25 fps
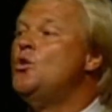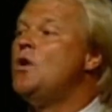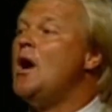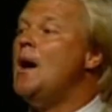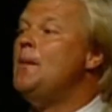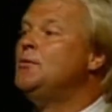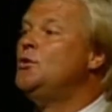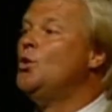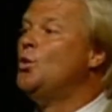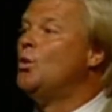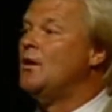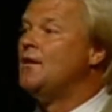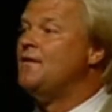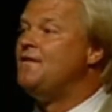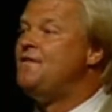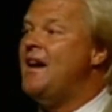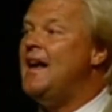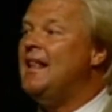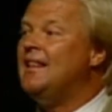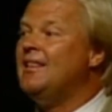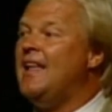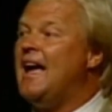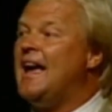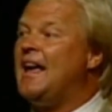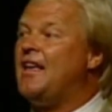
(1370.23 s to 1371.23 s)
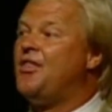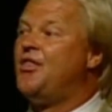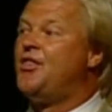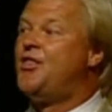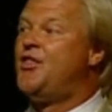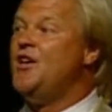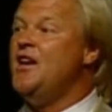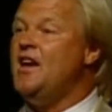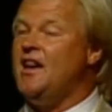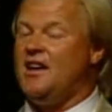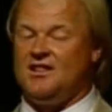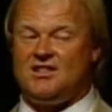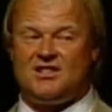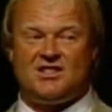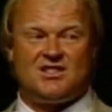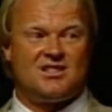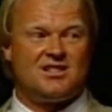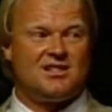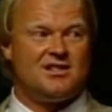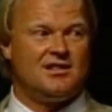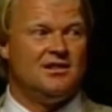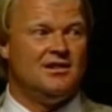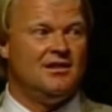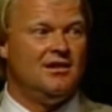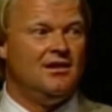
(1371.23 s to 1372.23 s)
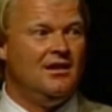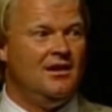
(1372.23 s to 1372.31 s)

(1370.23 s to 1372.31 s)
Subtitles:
come to an event like this,